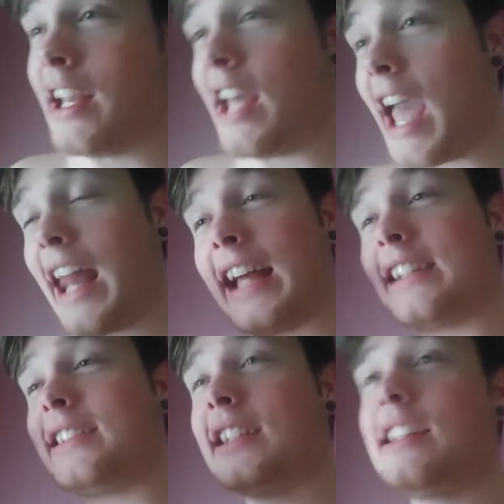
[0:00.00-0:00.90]
And I
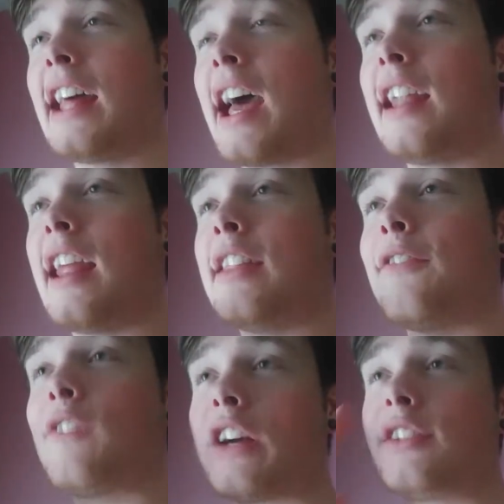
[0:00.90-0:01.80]
see that, and the
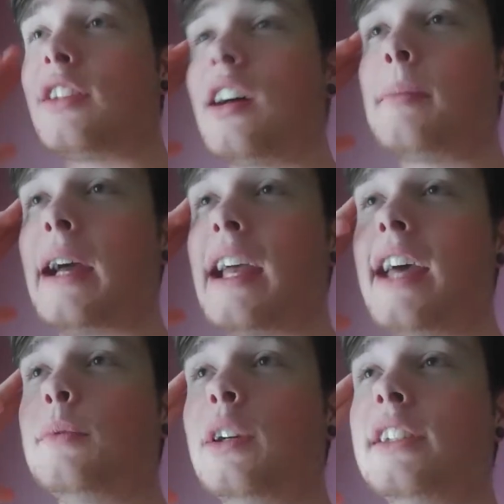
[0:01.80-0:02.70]
first thought in my
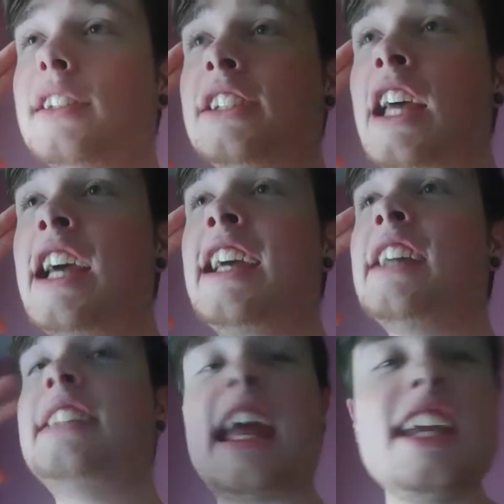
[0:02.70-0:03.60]
head was,
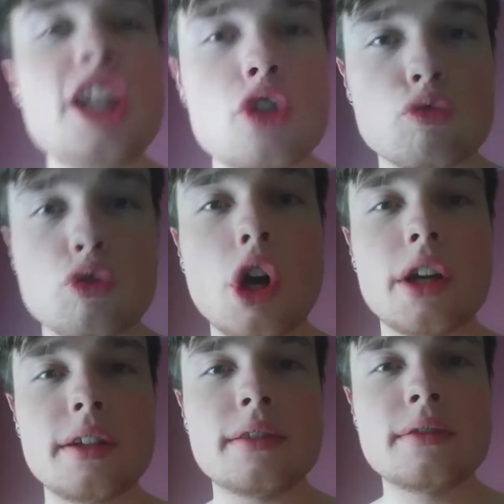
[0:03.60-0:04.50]
take it and run.